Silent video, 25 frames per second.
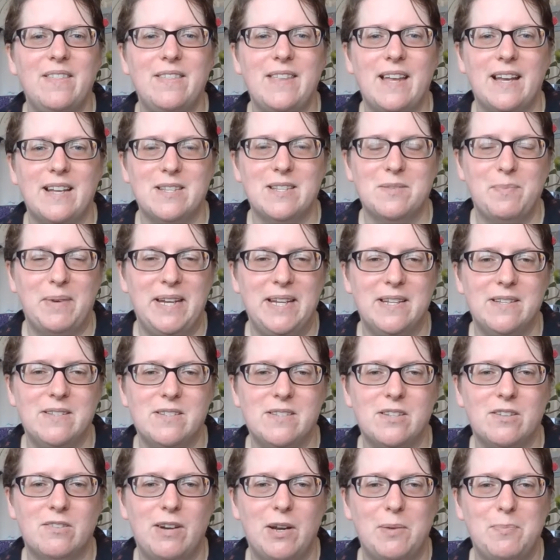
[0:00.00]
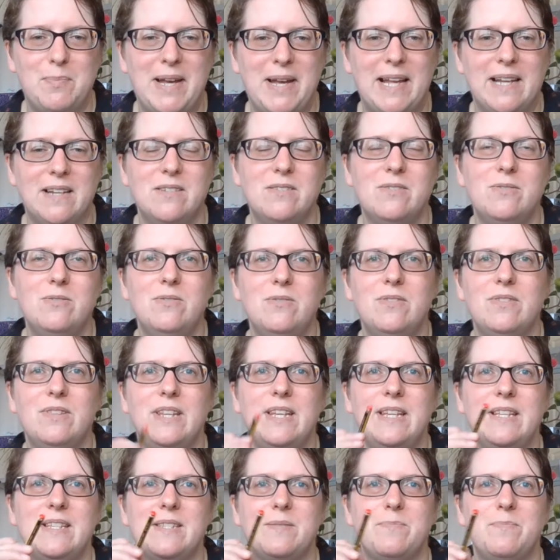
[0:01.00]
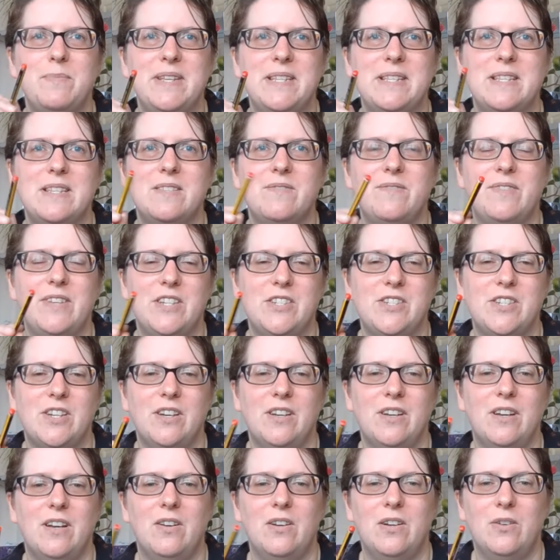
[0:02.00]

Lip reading: That's my Instagram handle, this Mrs Fisher,